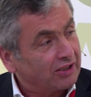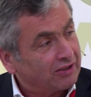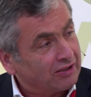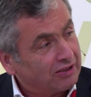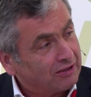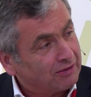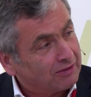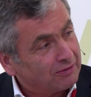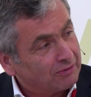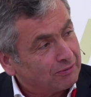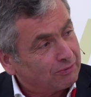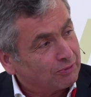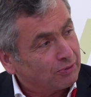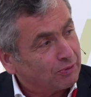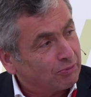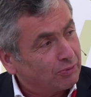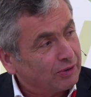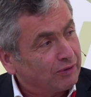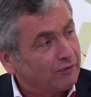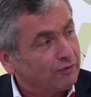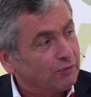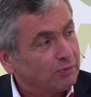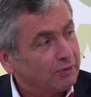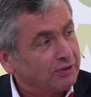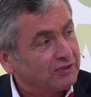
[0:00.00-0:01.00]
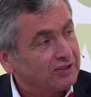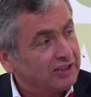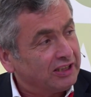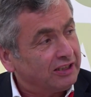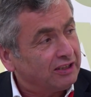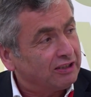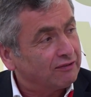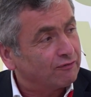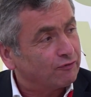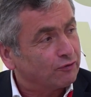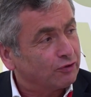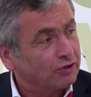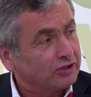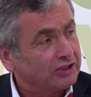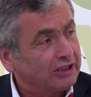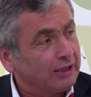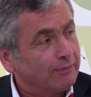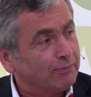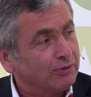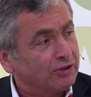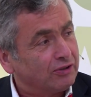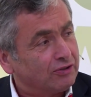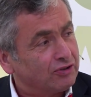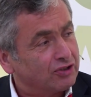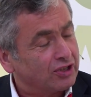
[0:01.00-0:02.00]
I think we've seen it, for
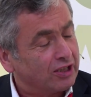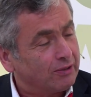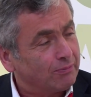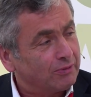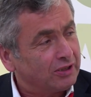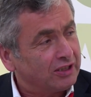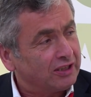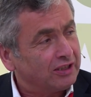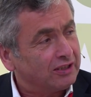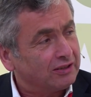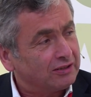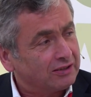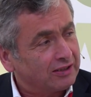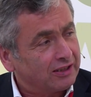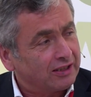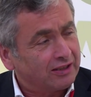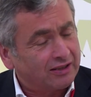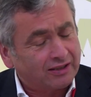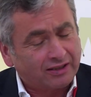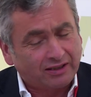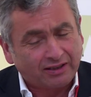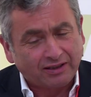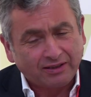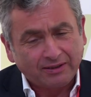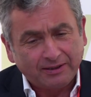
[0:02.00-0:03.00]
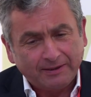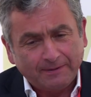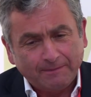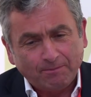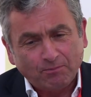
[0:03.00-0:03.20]
example, in Germany, and in the